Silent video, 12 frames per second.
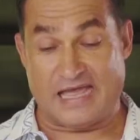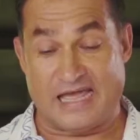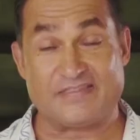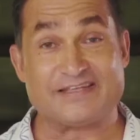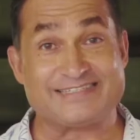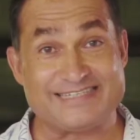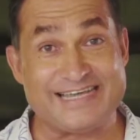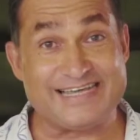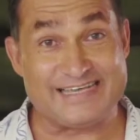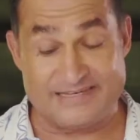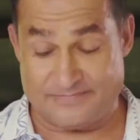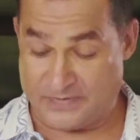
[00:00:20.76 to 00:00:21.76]
and the
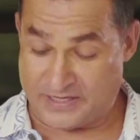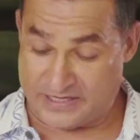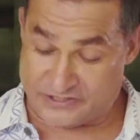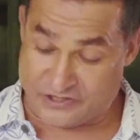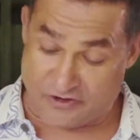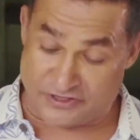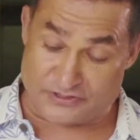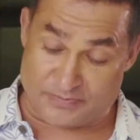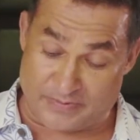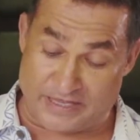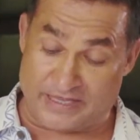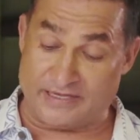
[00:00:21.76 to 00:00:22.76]
tea is going to
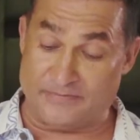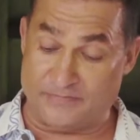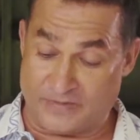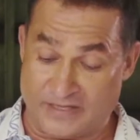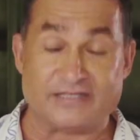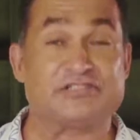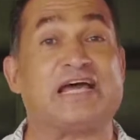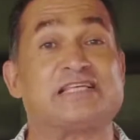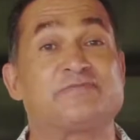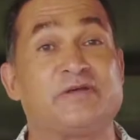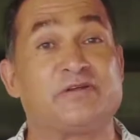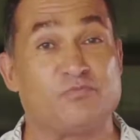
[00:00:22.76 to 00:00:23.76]
be
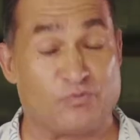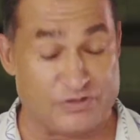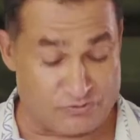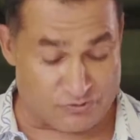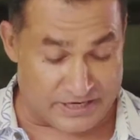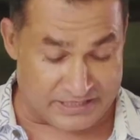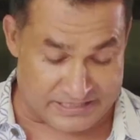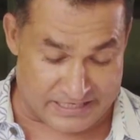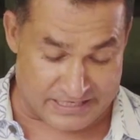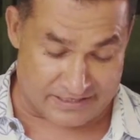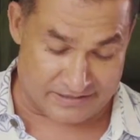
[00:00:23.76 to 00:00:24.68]
jasmine with green tea.